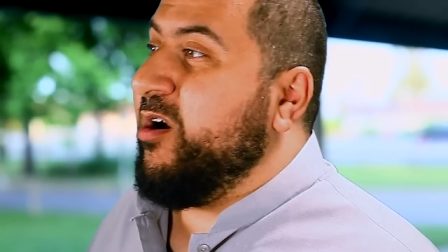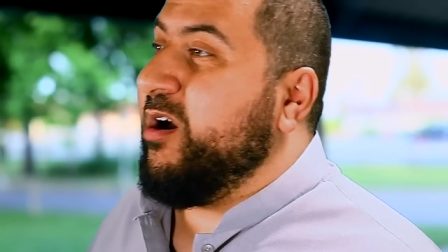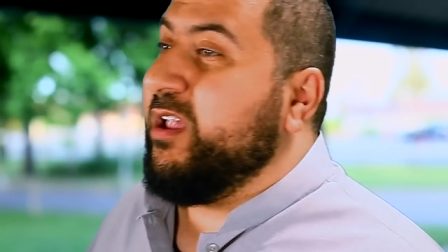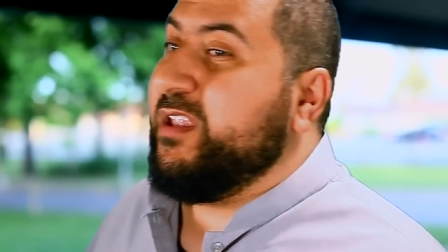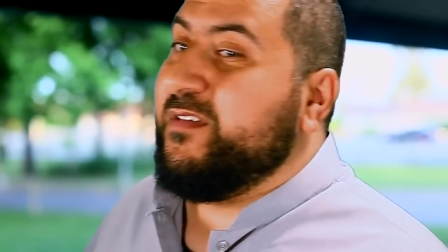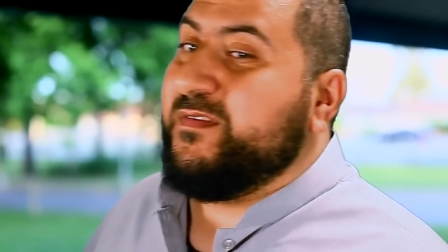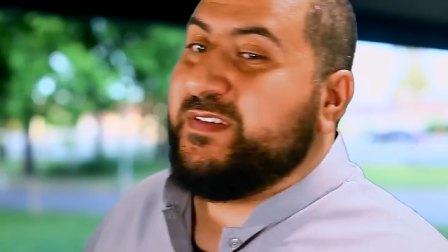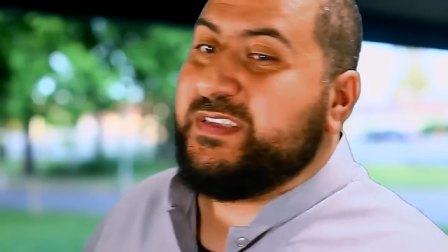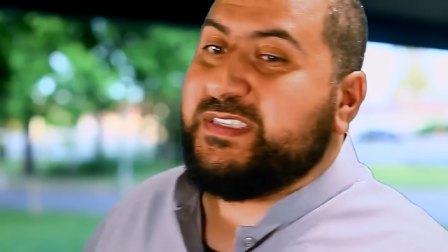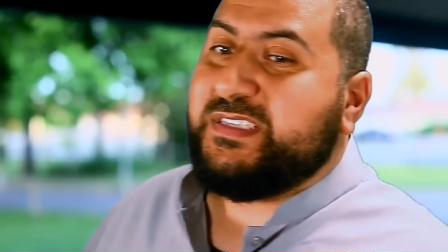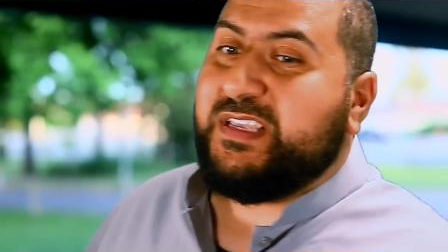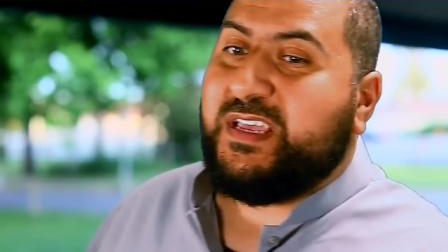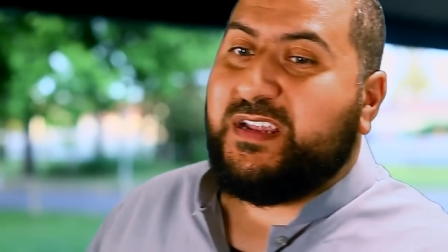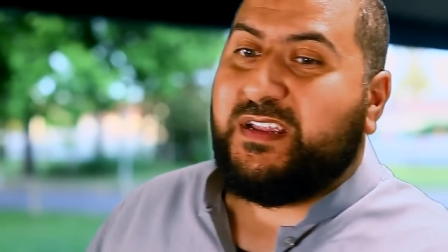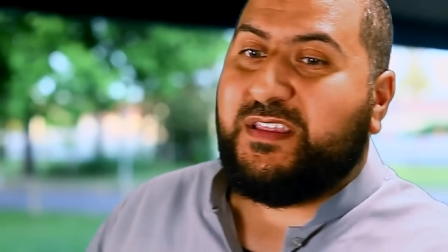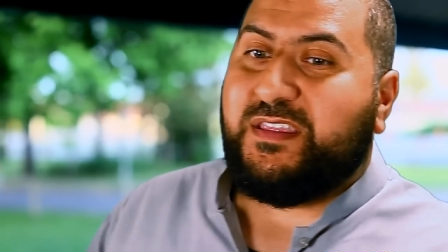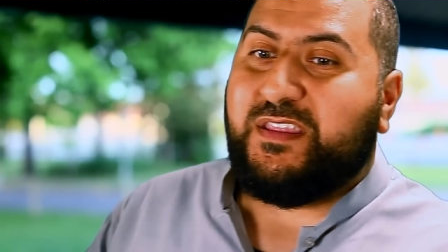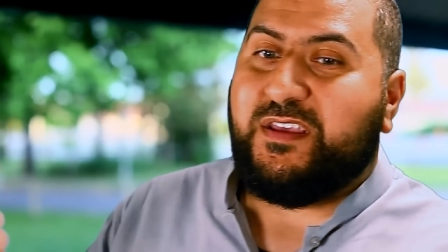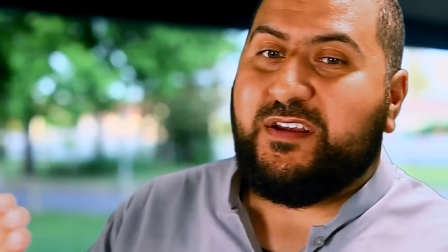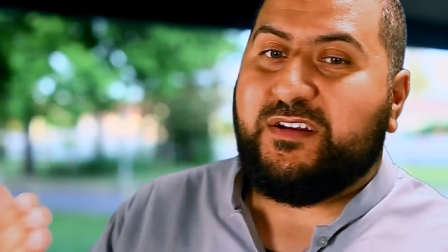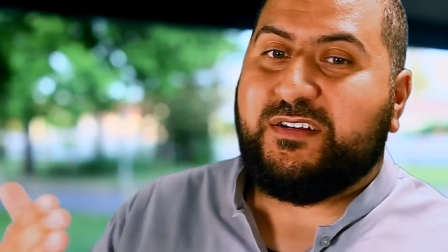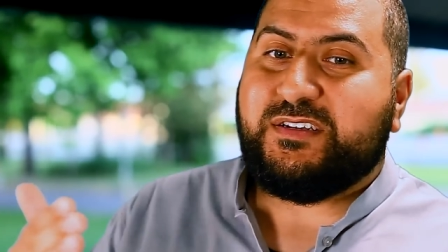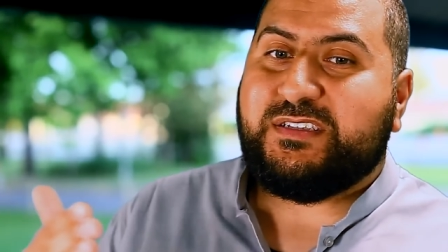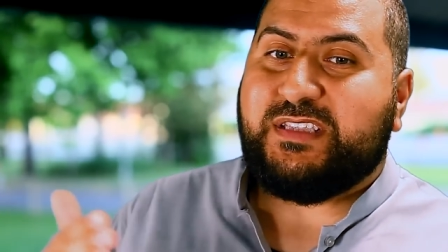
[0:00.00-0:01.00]
all of a sudden
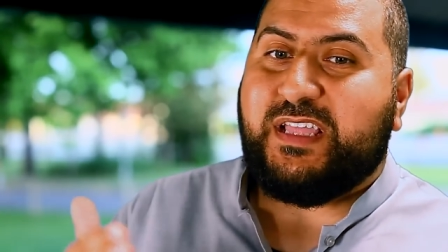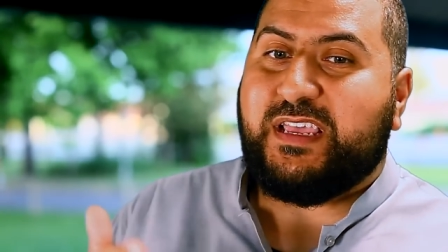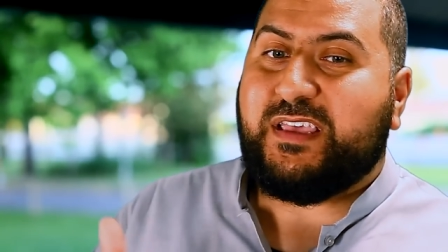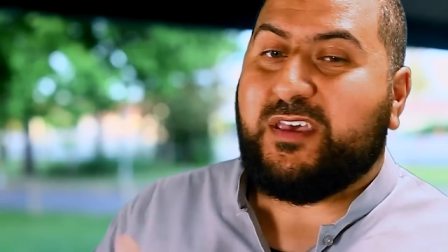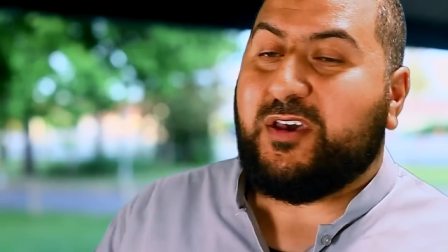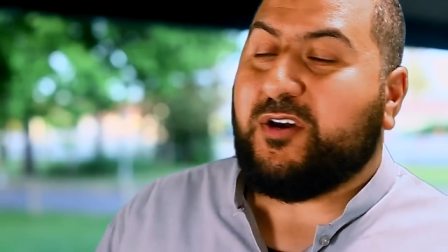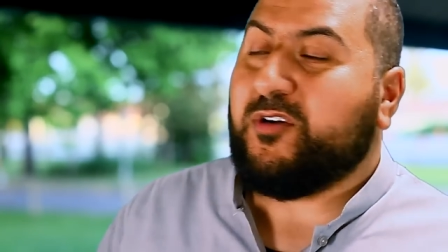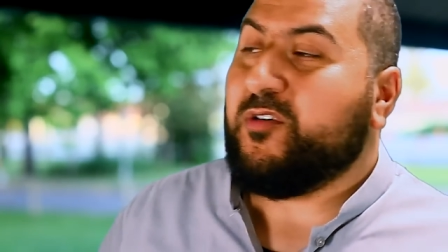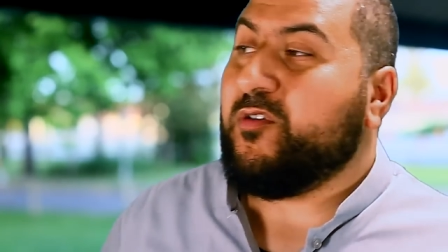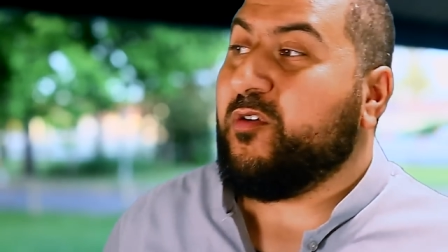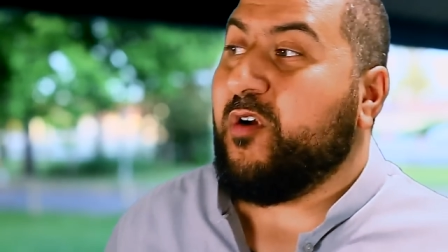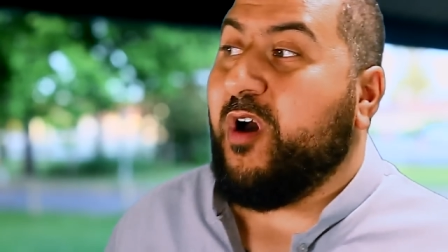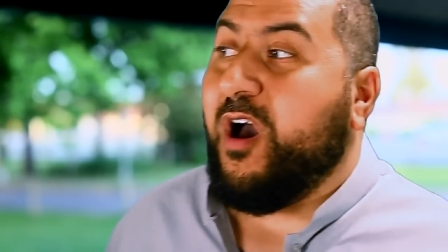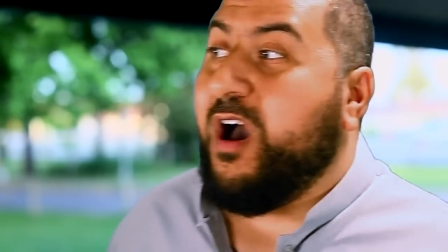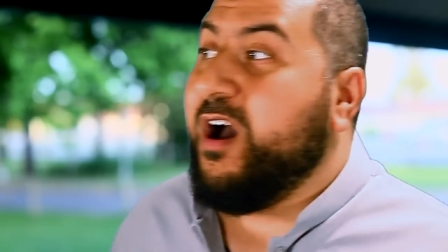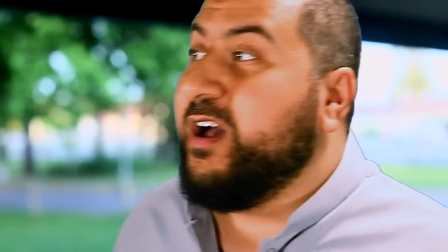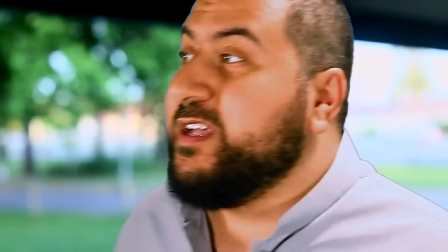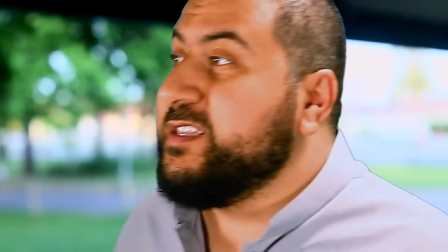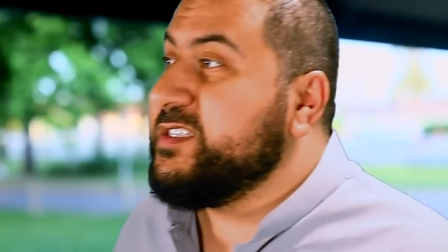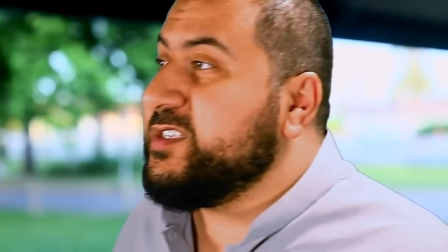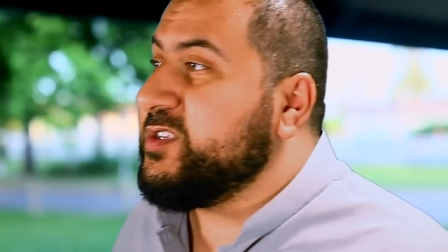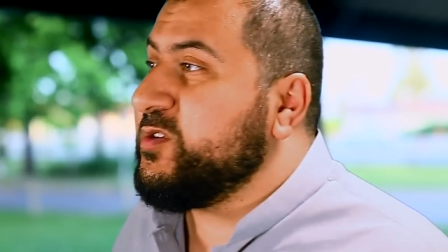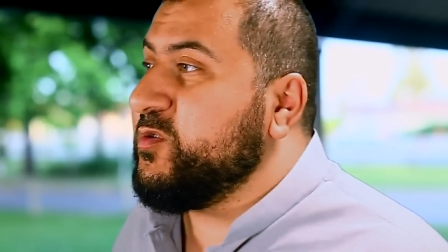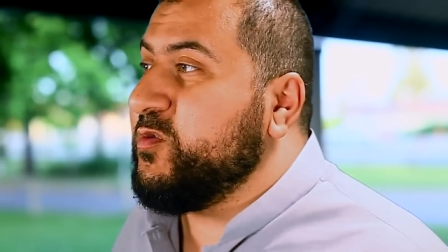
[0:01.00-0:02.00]
there's like a
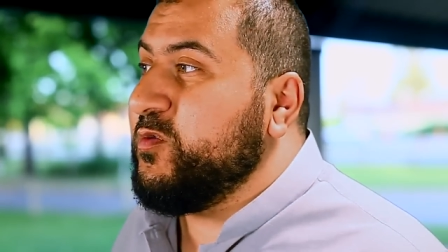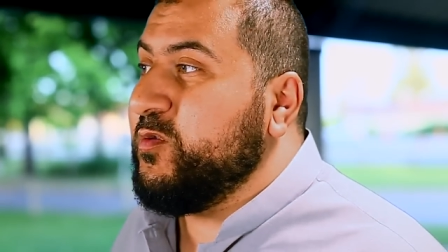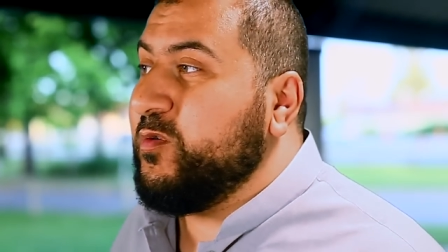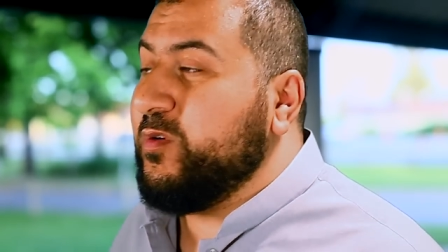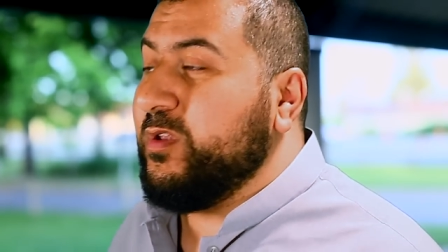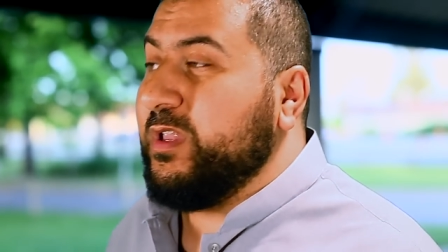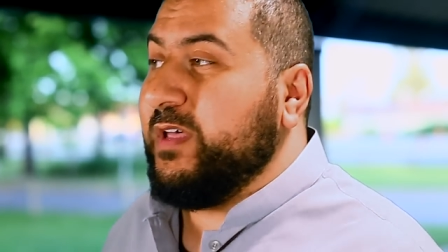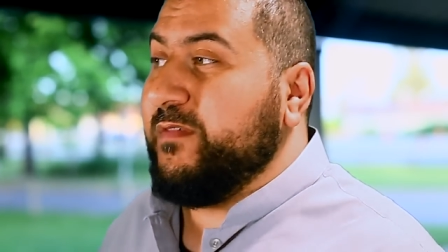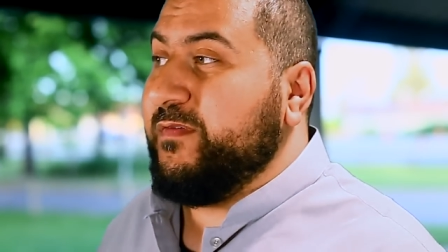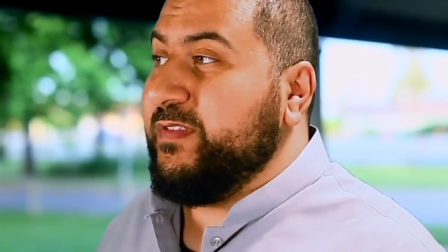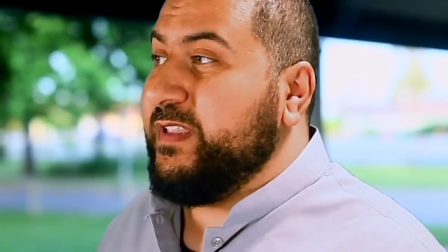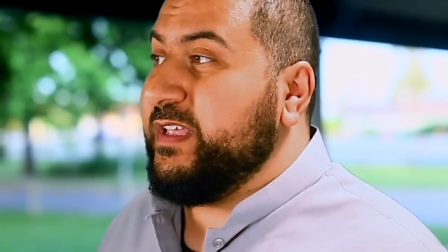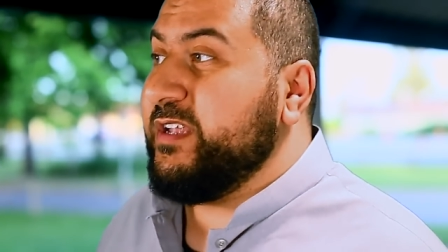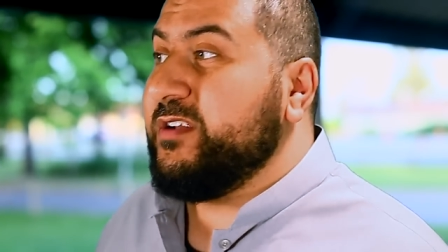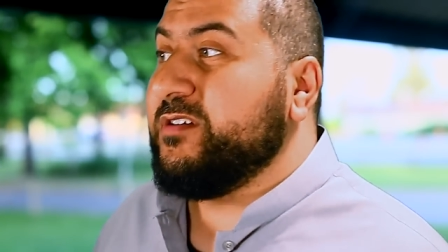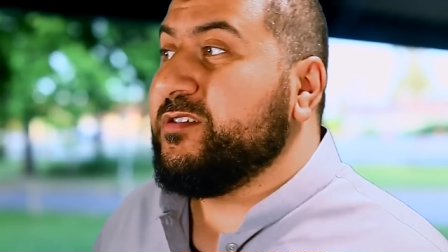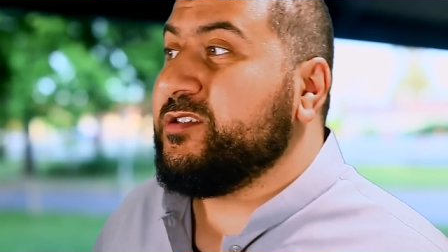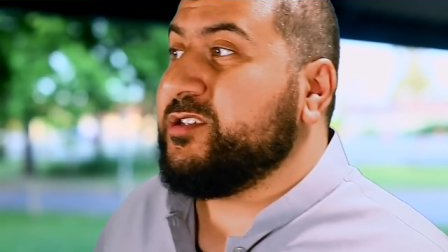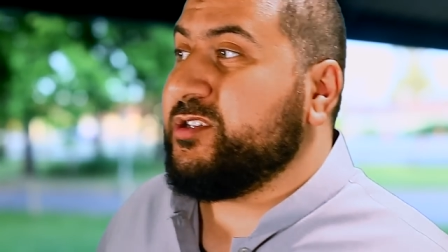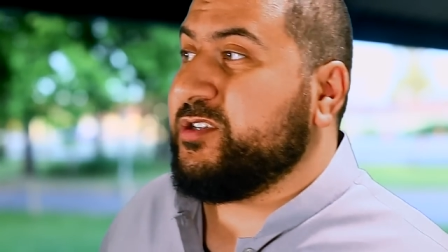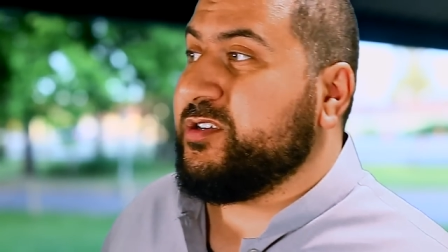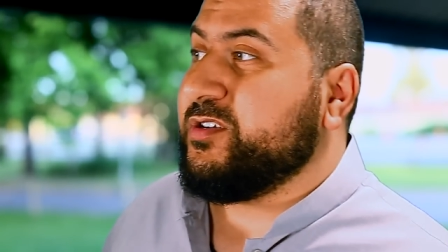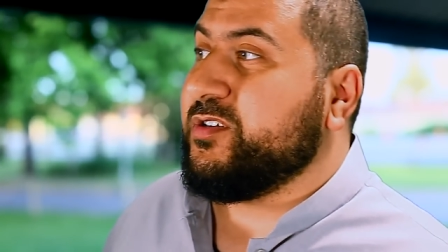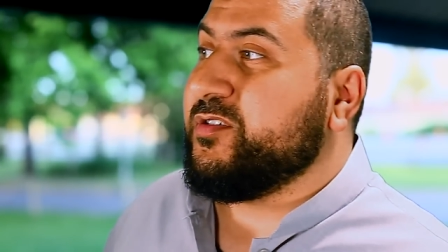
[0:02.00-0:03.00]
Quran school of little
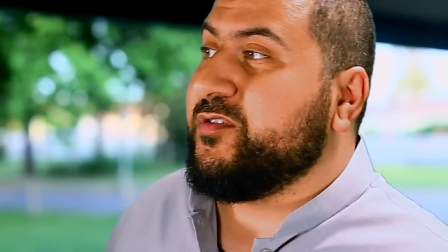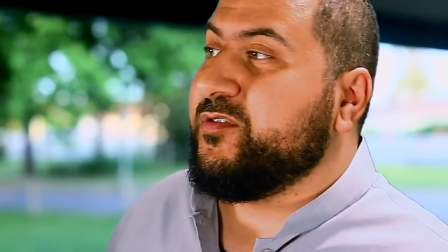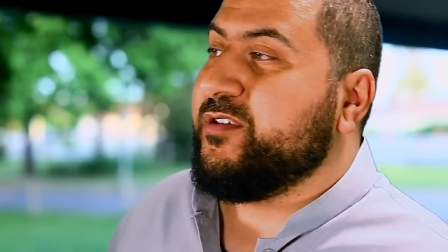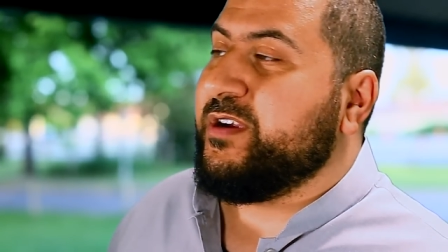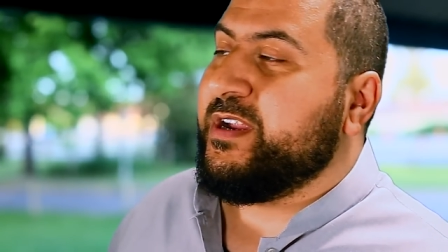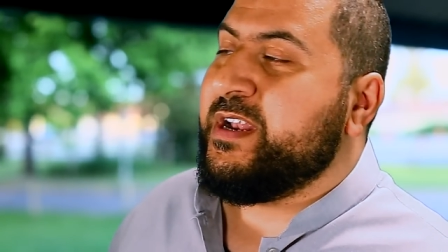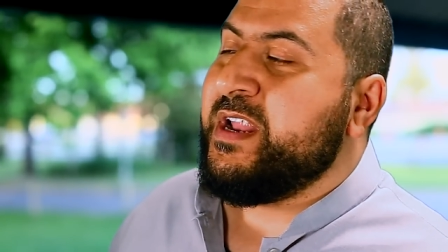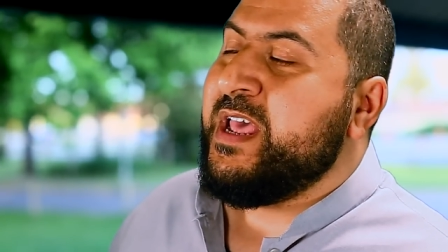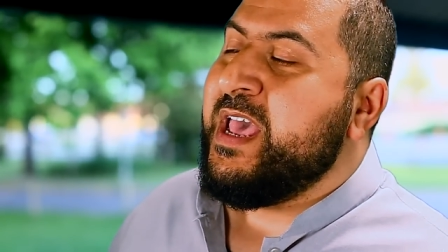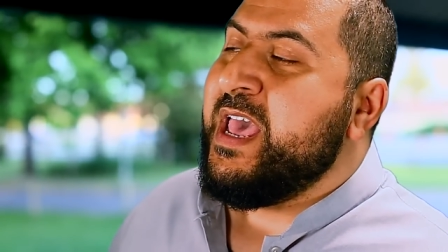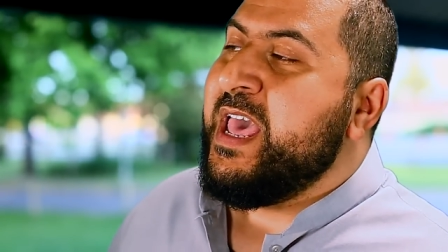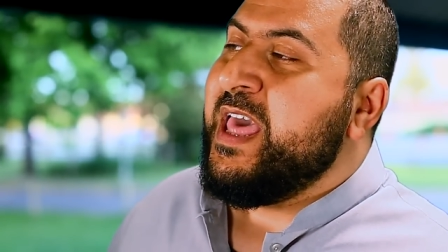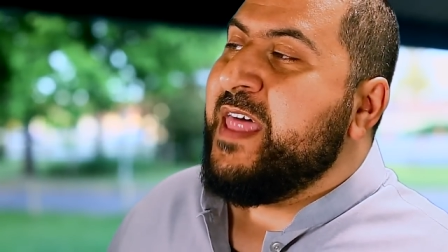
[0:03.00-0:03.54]
children